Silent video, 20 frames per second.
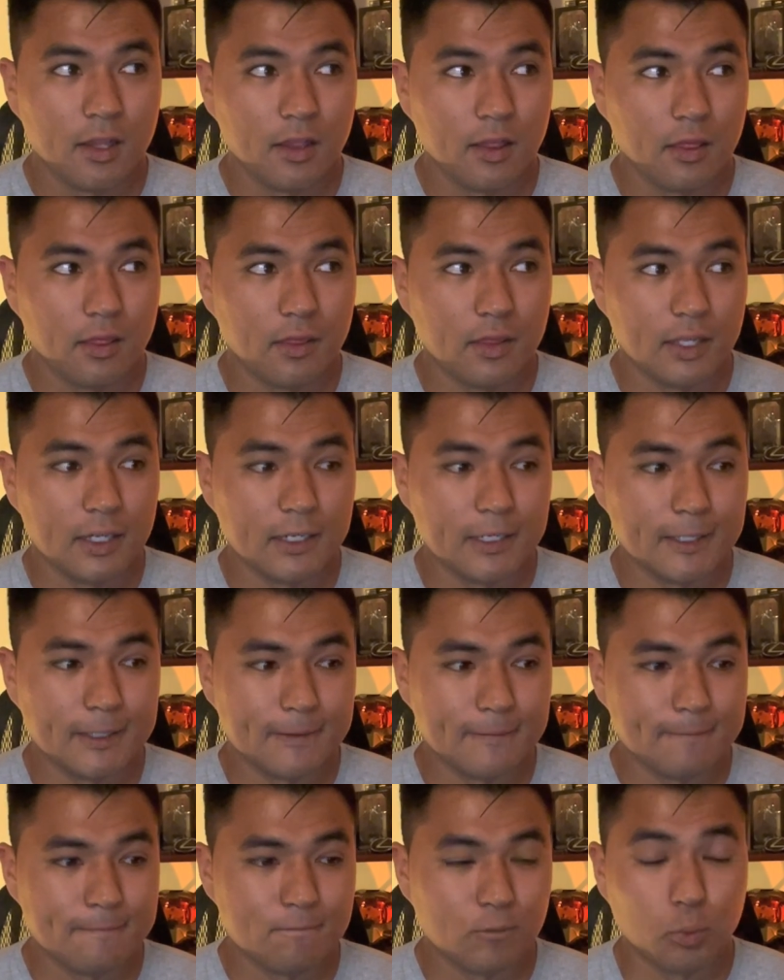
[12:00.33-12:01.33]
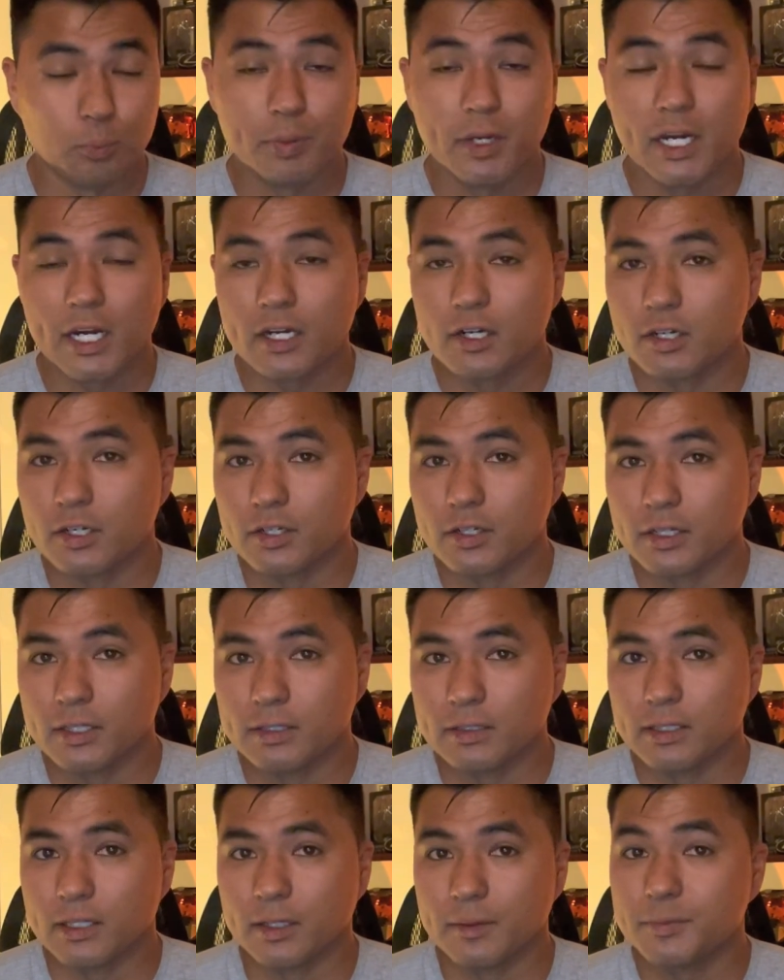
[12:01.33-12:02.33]
the repair
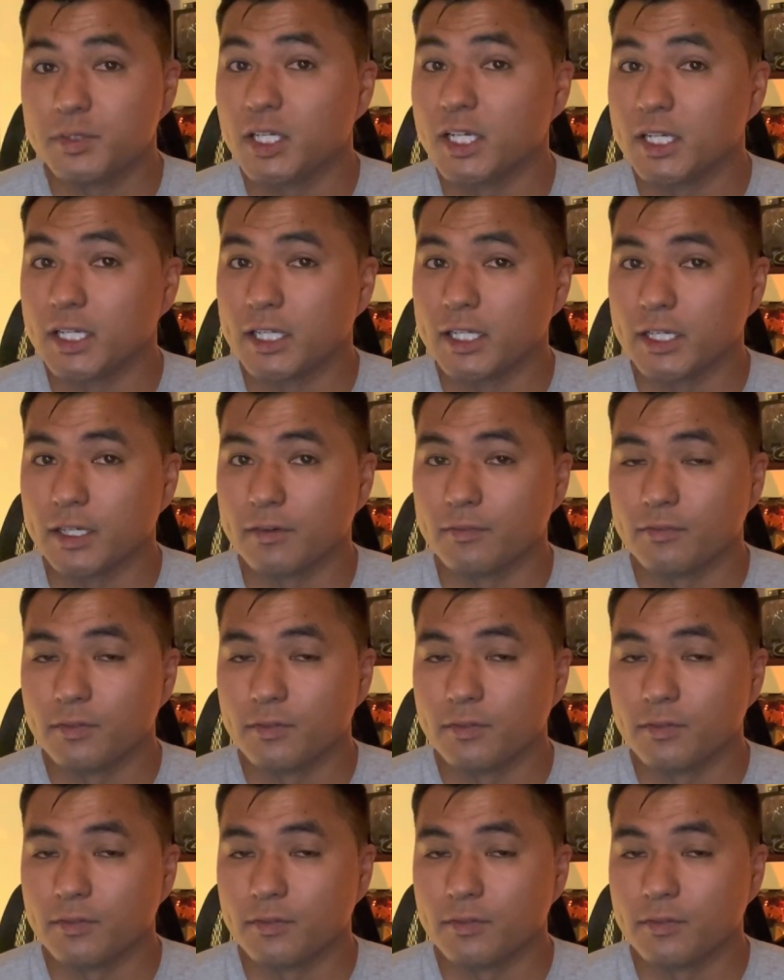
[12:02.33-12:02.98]
and the updating